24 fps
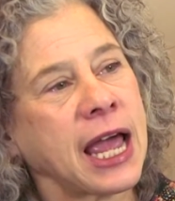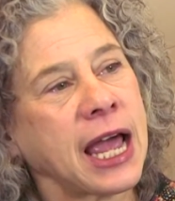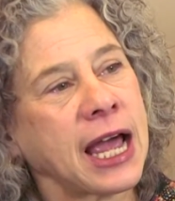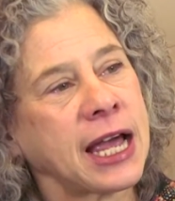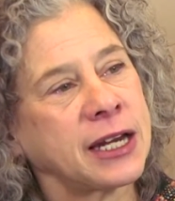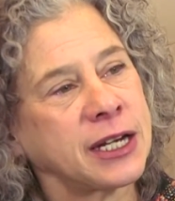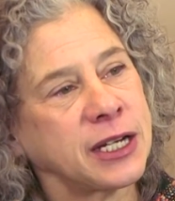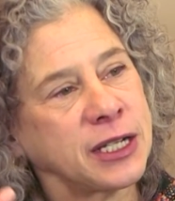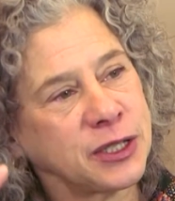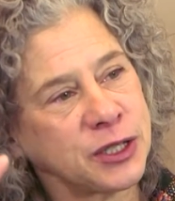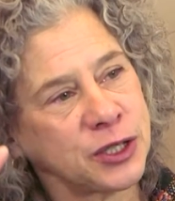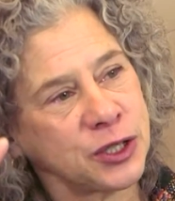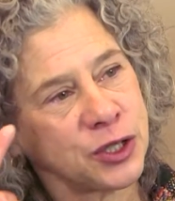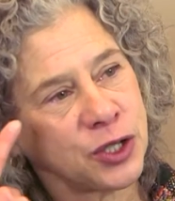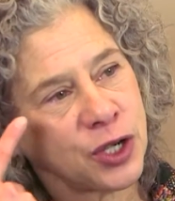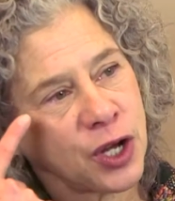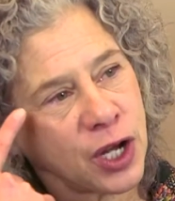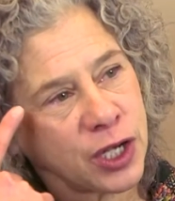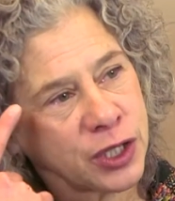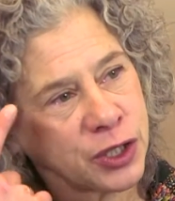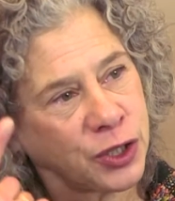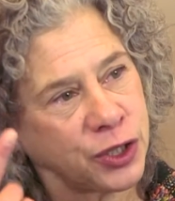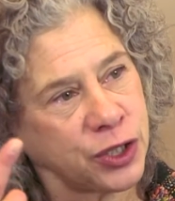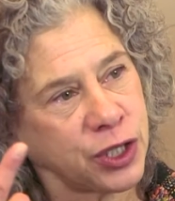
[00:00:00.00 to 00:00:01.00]
And it's
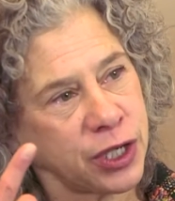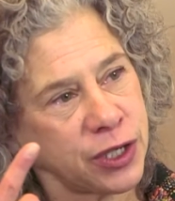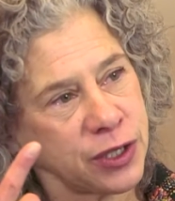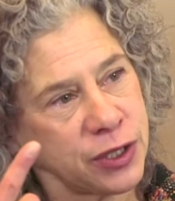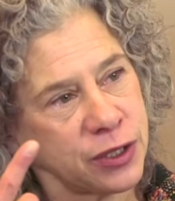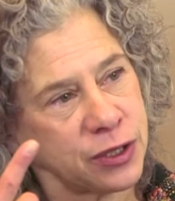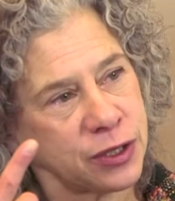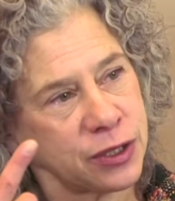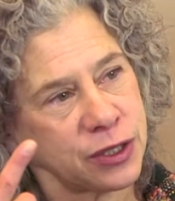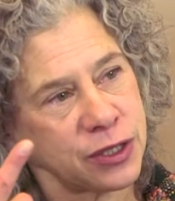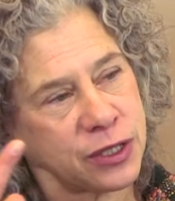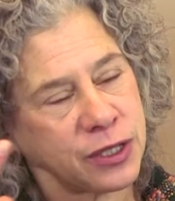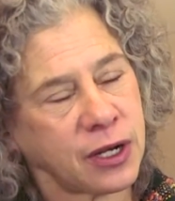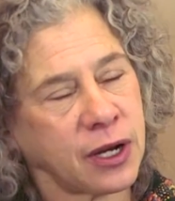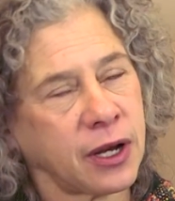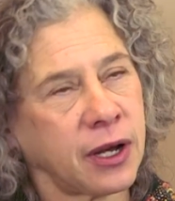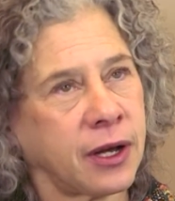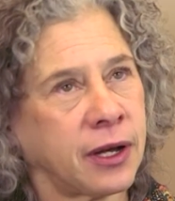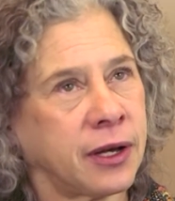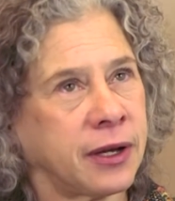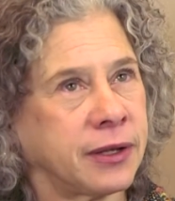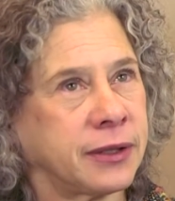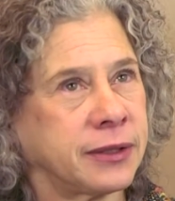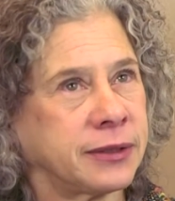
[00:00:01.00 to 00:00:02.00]
not just
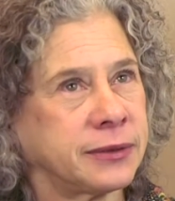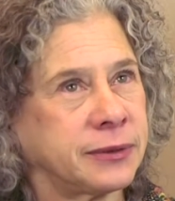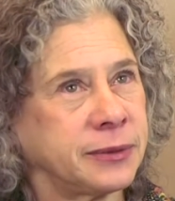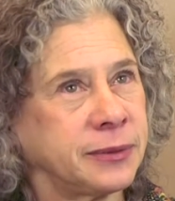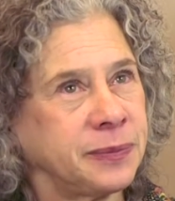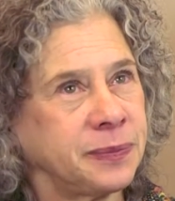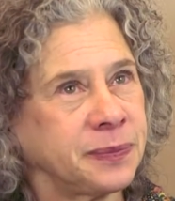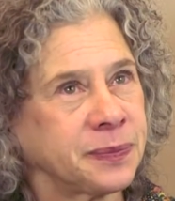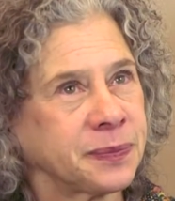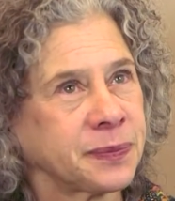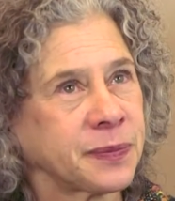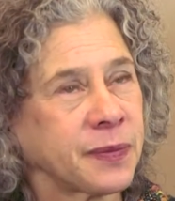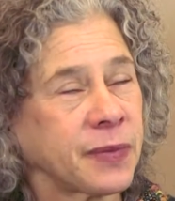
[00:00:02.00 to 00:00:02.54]
as